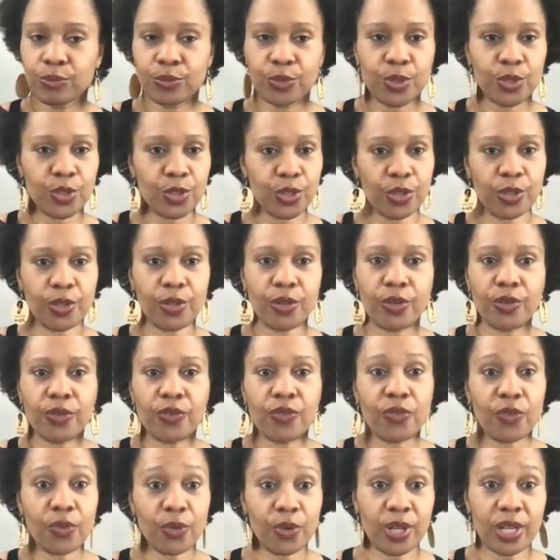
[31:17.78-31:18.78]

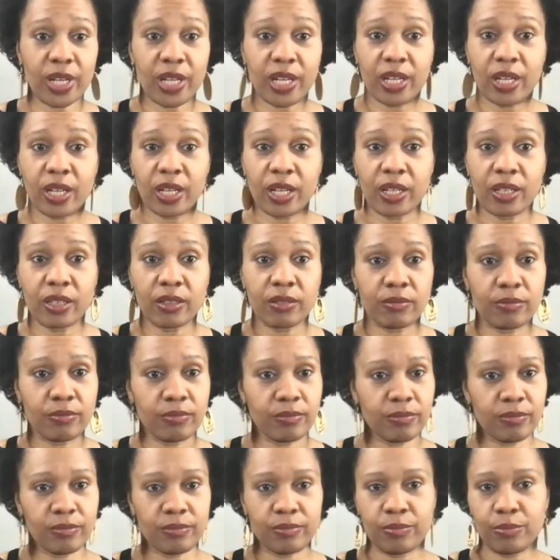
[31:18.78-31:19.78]
sugar-free
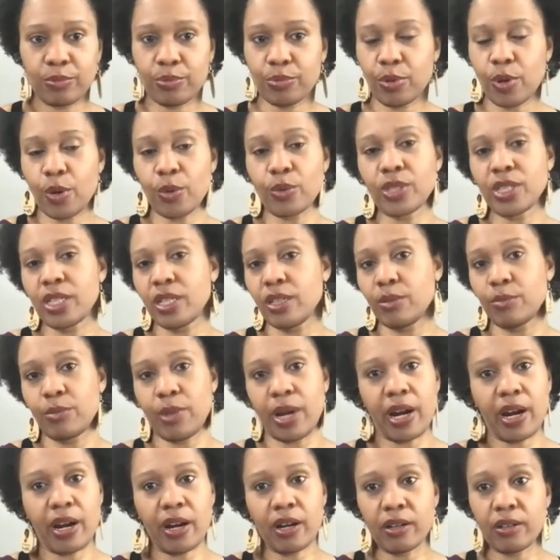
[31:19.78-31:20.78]
protein
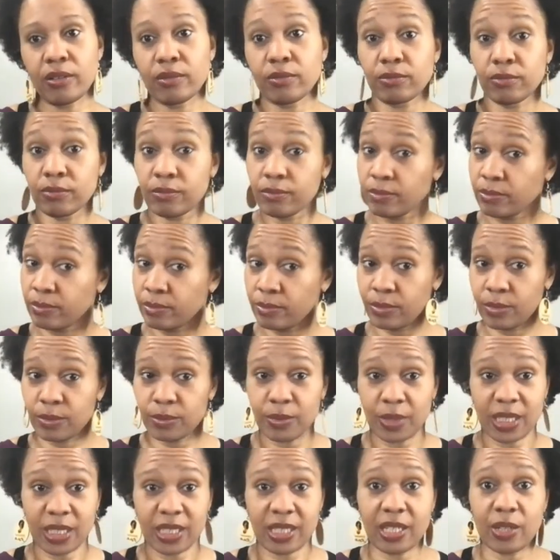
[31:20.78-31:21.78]
bar.
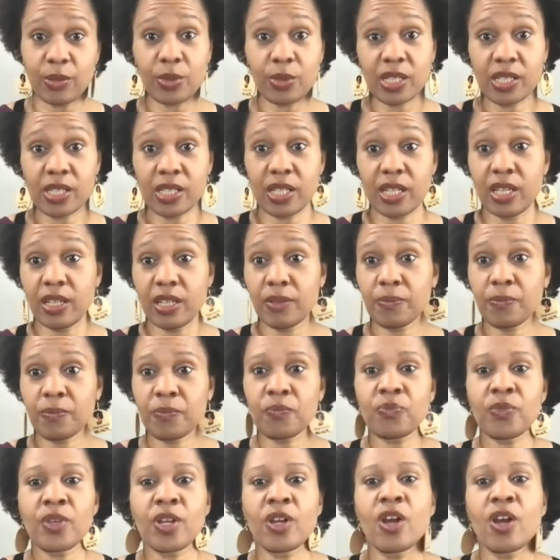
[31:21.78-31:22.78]
I said what I said.
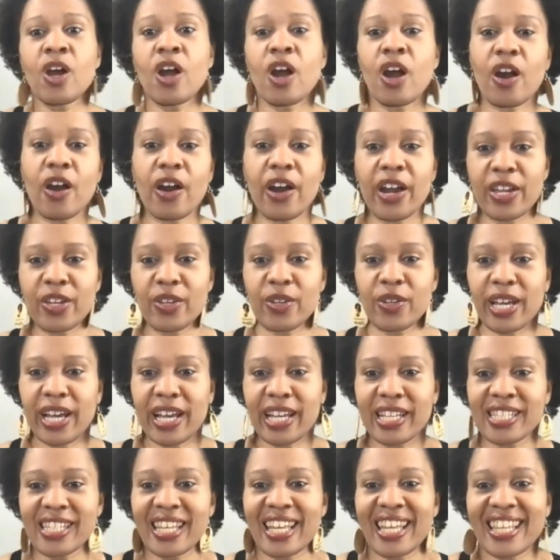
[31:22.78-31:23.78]
All right, you
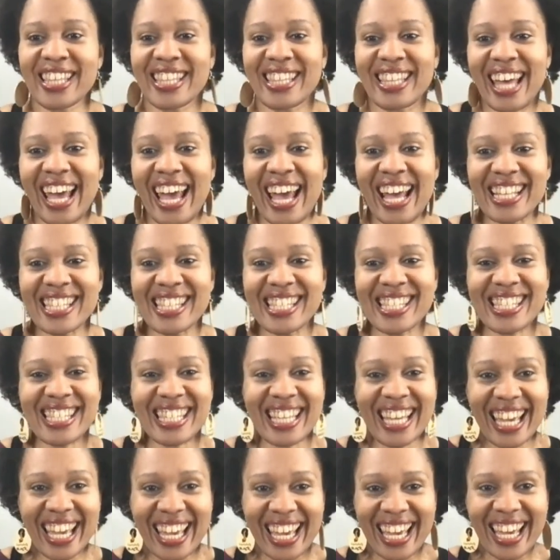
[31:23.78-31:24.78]
guys, that's
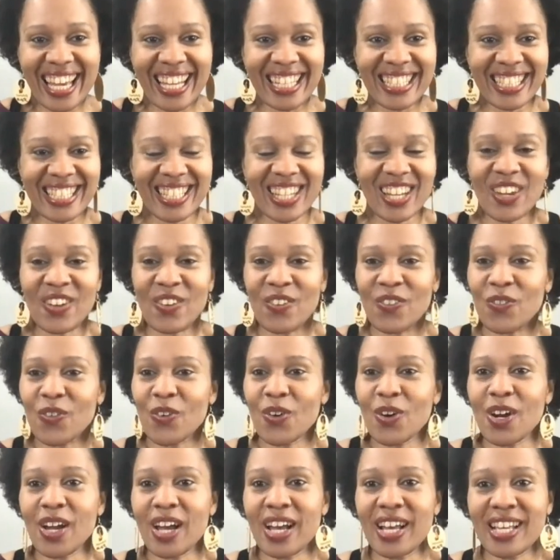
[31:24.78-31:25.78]
it
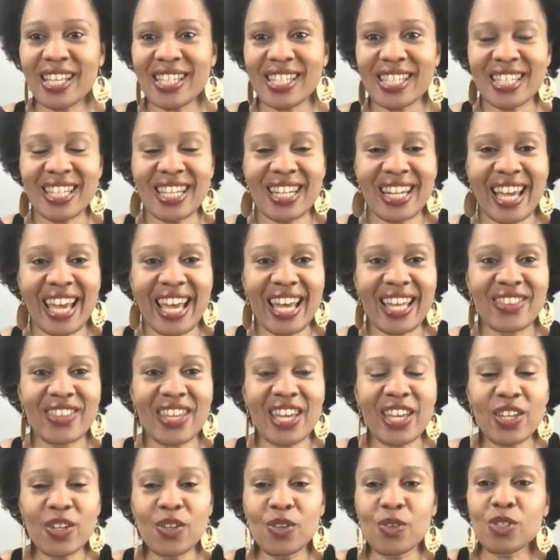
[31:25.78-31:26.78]
for us today.
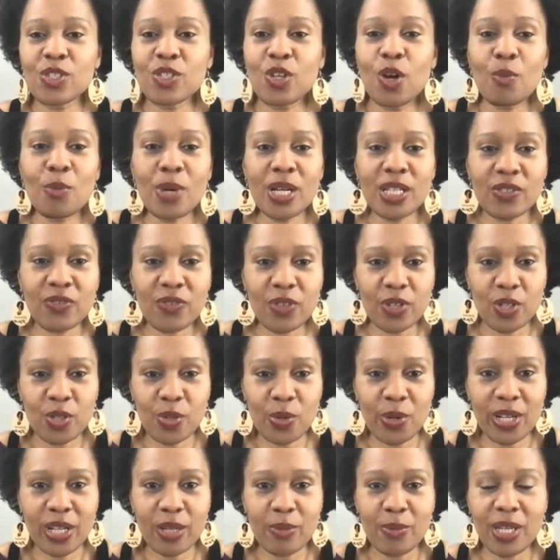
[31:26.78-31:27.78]
Thank you so much for
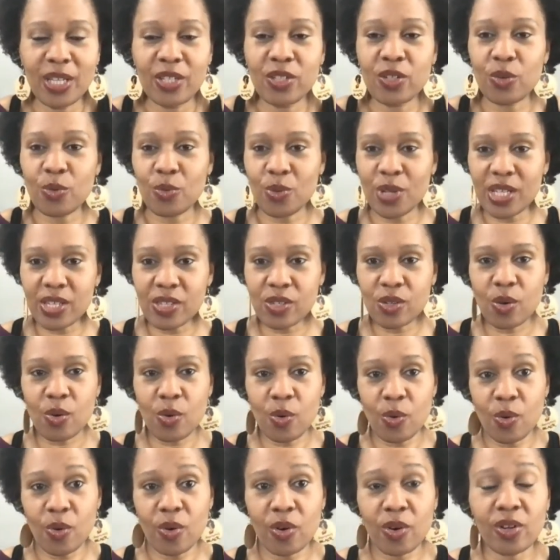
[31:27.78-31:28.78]
joining me, Teresa
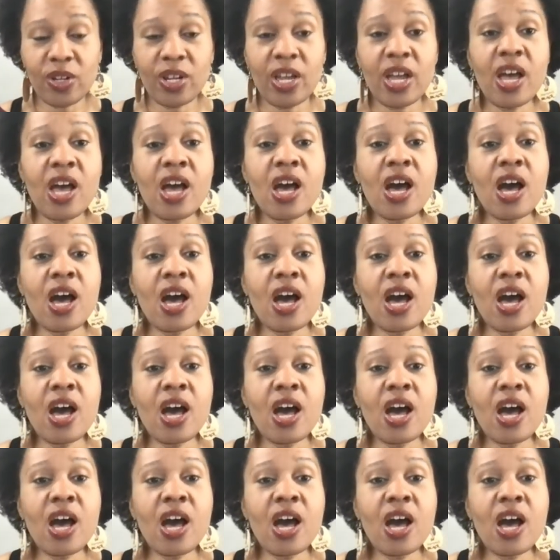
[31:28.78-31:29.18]
Horn,